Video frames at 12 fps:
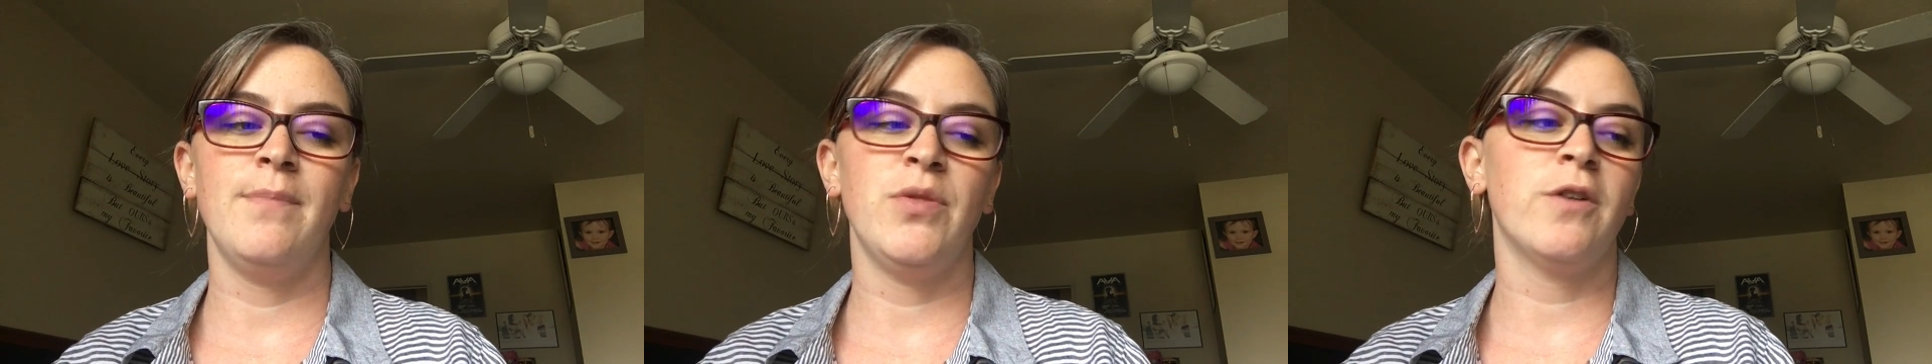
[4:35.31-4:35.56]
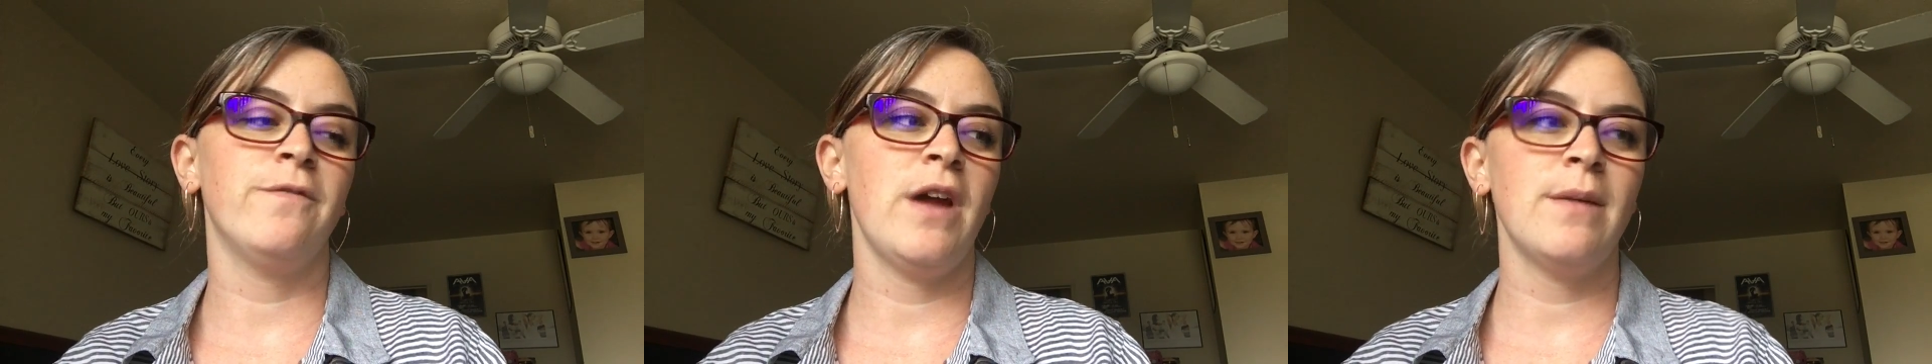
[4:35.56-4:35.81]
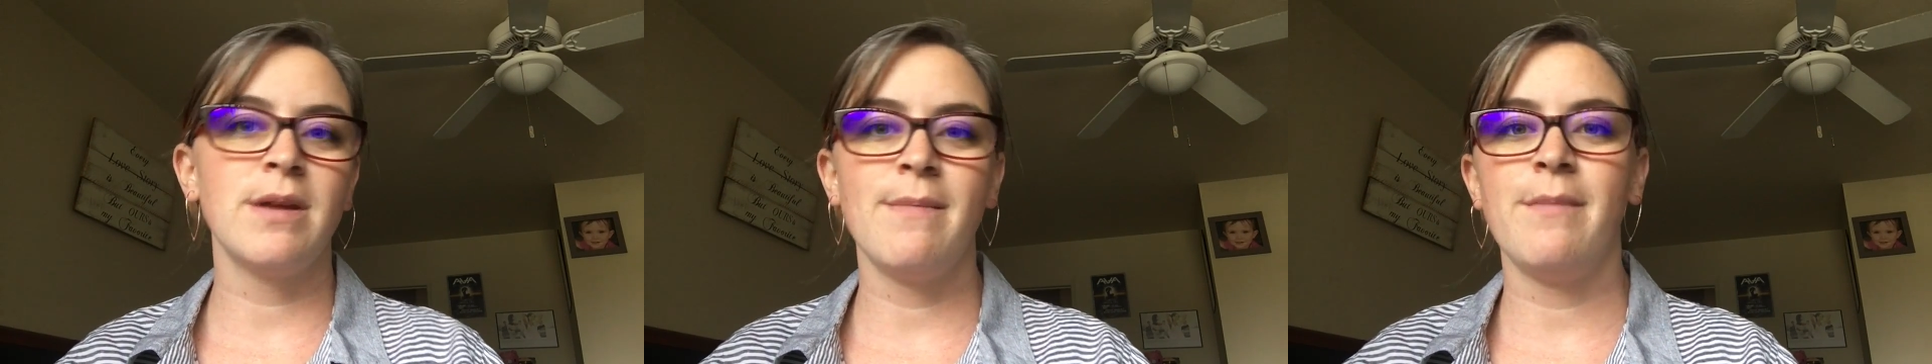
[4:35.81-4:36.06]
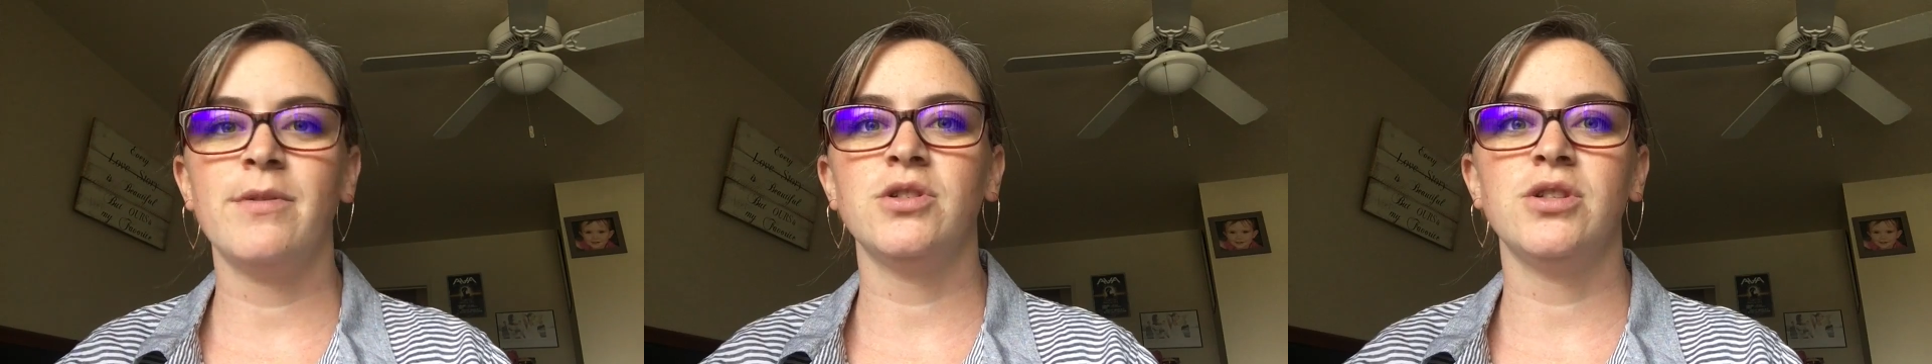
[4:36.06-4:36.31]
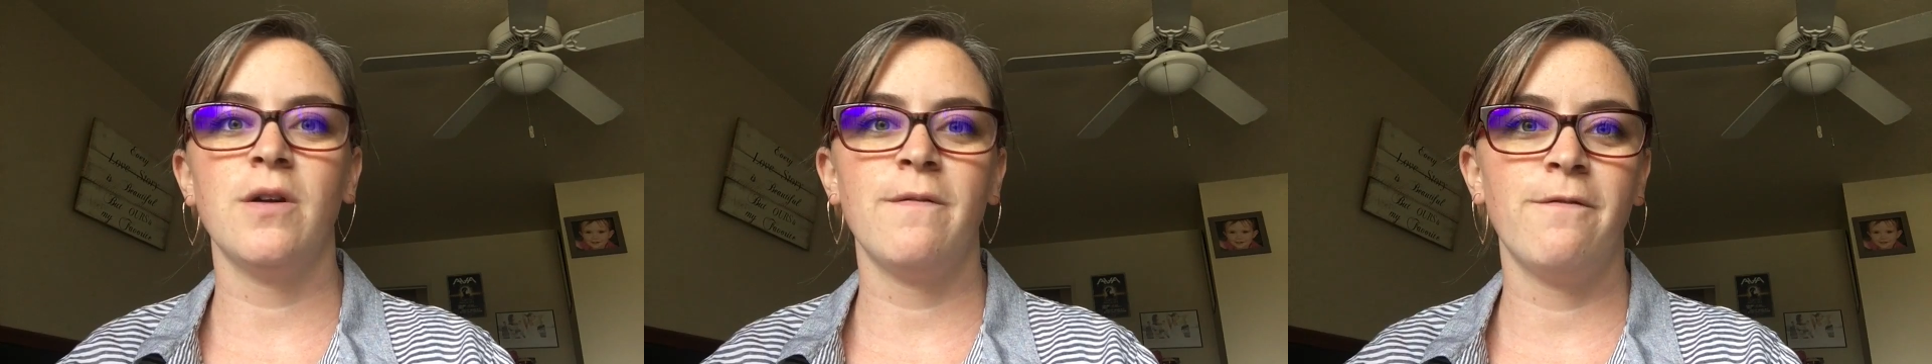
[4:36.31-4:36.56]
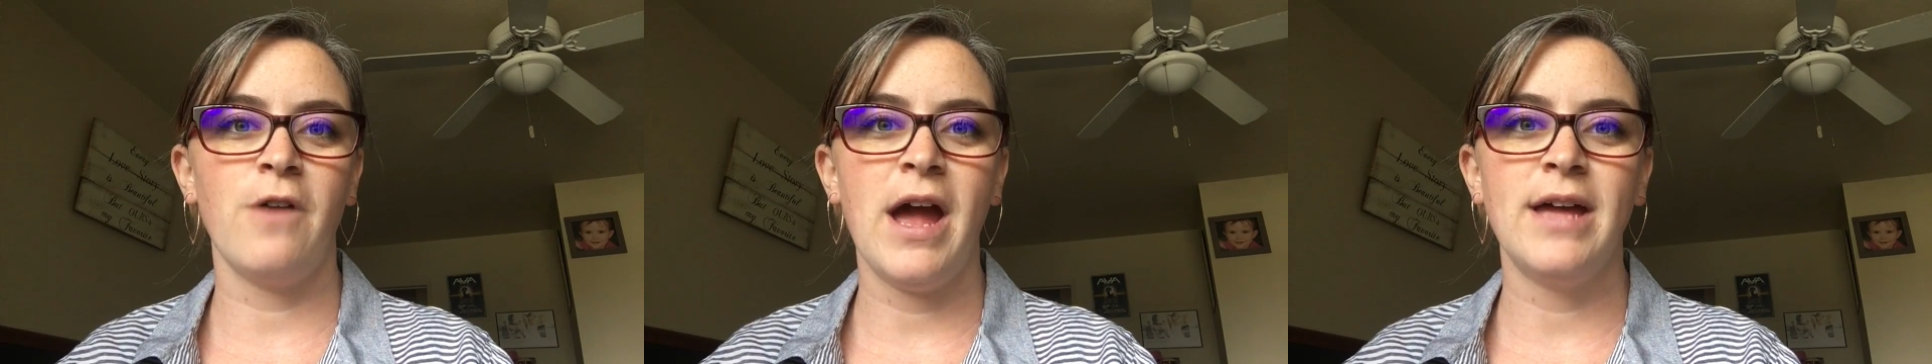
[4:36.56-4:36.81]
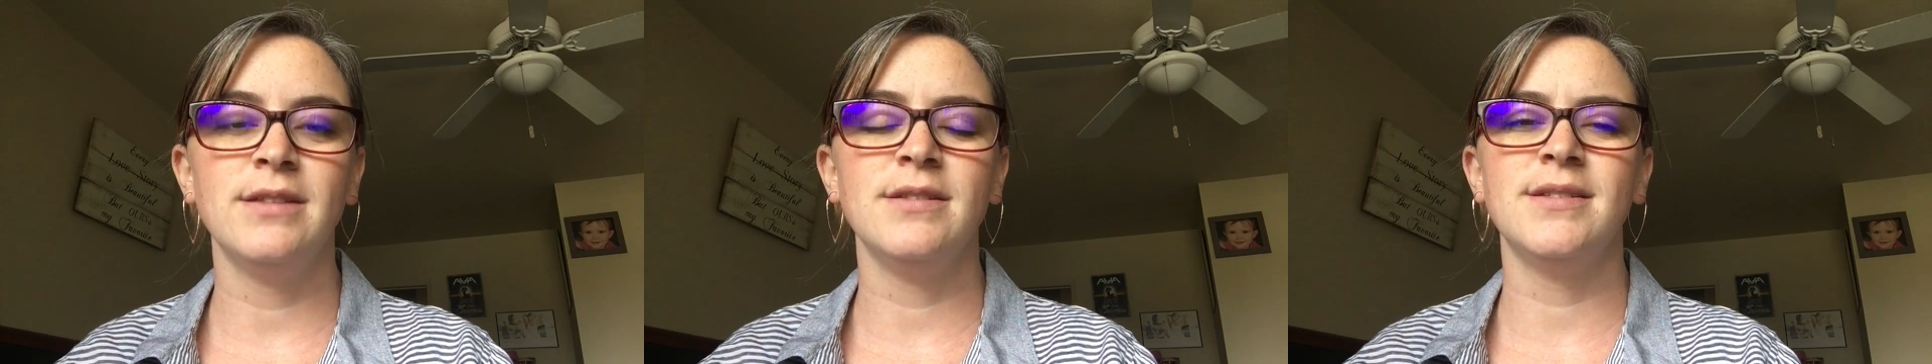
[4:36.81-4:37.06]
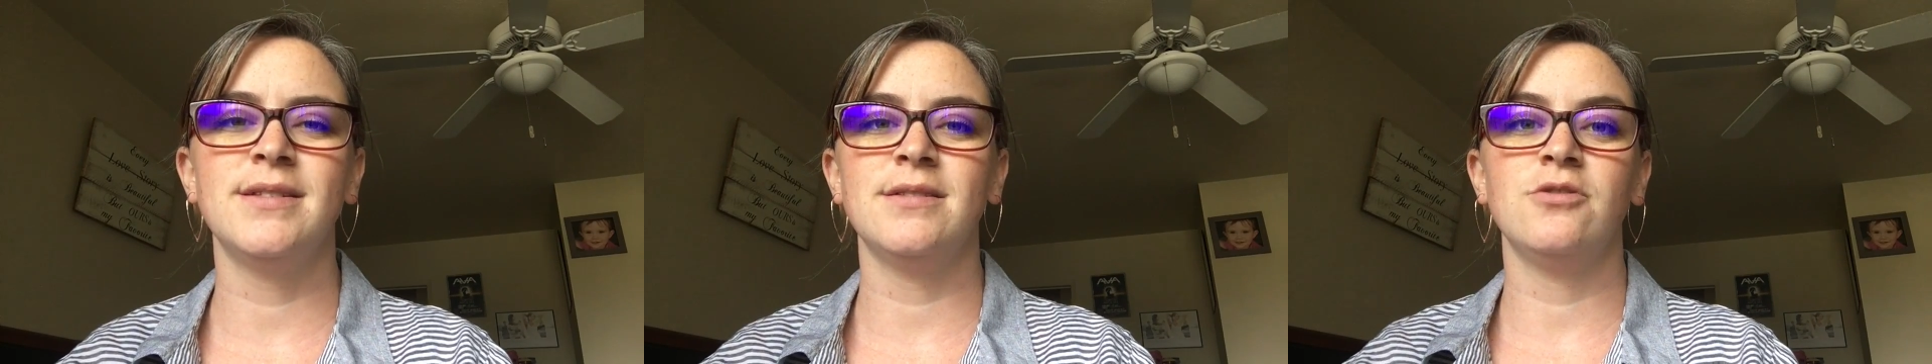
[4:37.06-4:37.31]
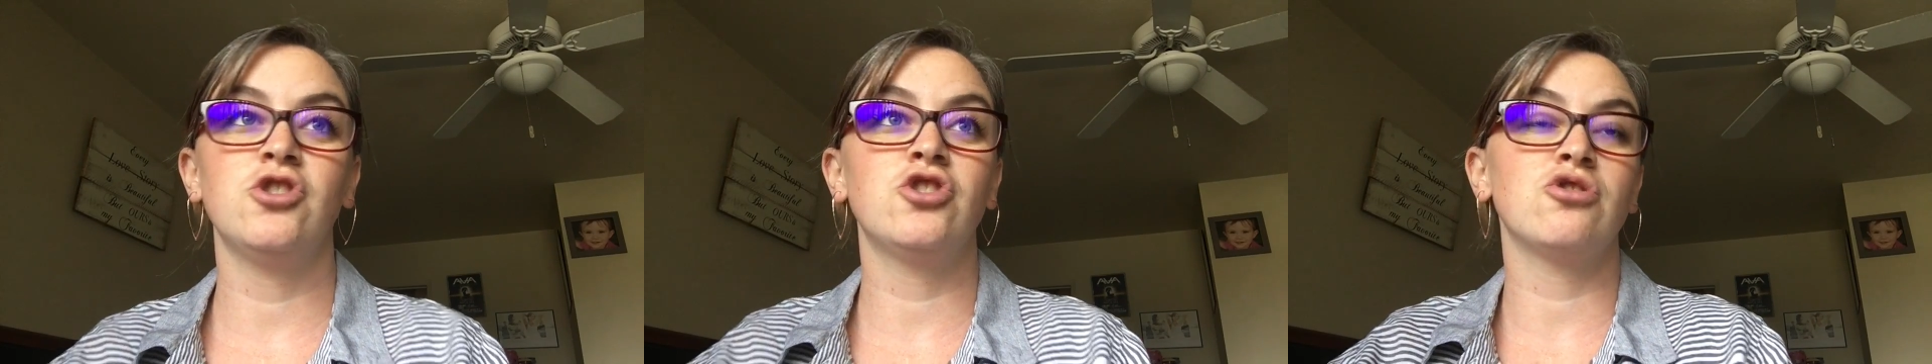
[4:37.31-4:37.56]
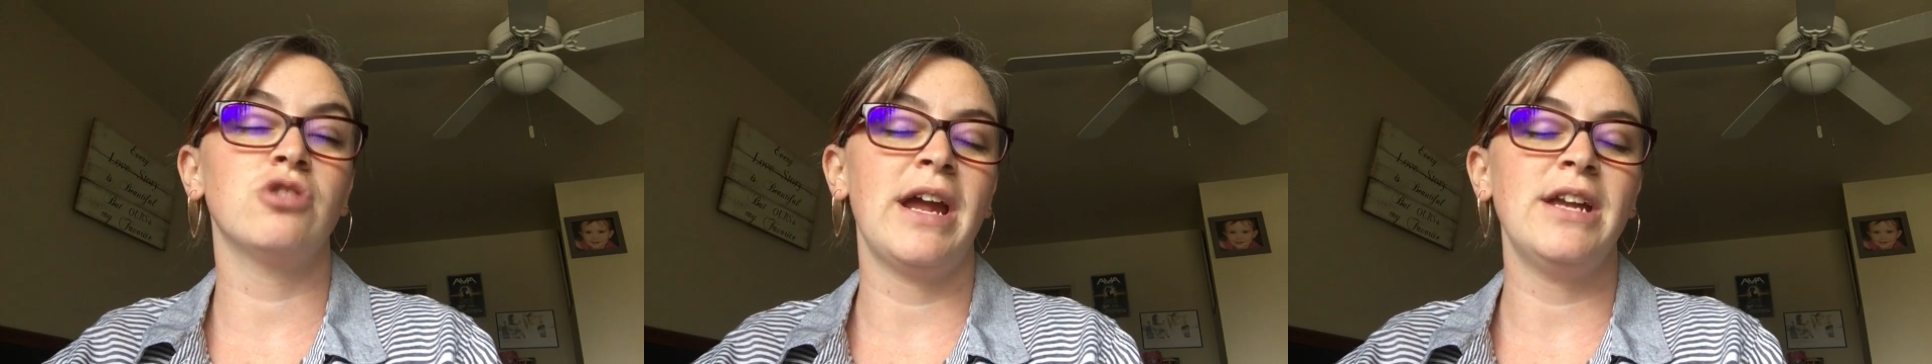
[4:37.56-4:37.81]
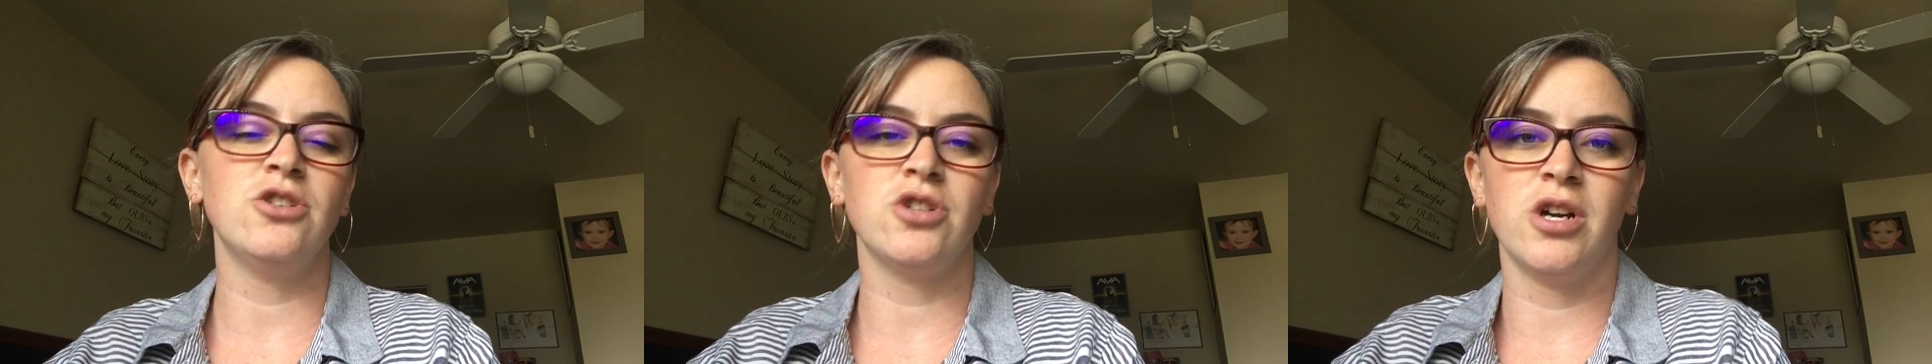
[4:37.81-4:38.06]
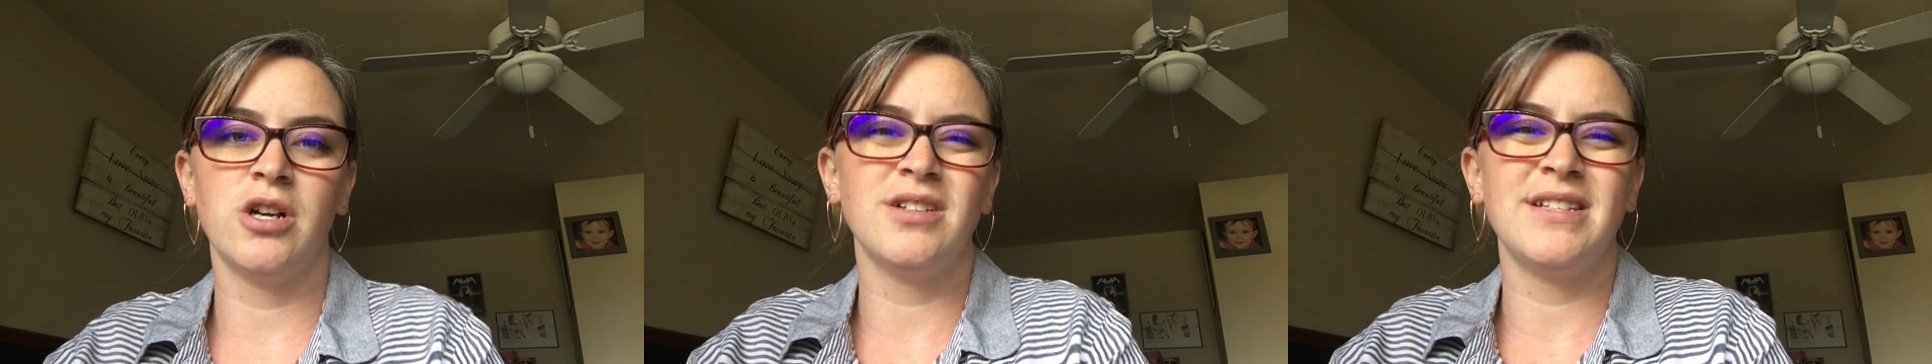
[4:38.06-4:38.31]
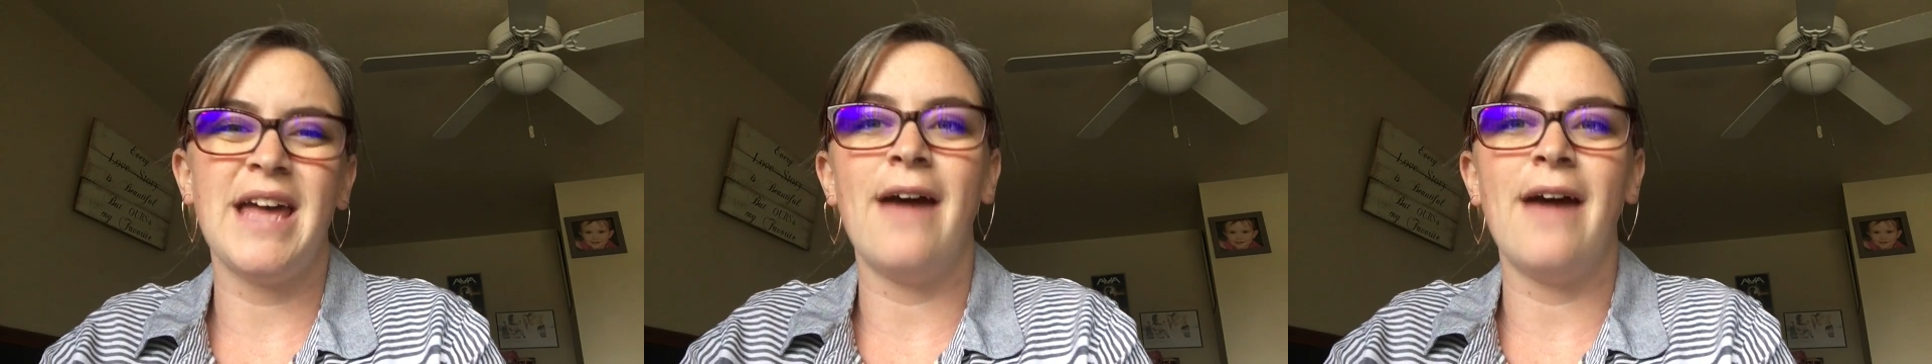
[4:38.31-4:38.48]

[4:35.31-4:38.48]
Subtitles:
their family members, their friends, strangers,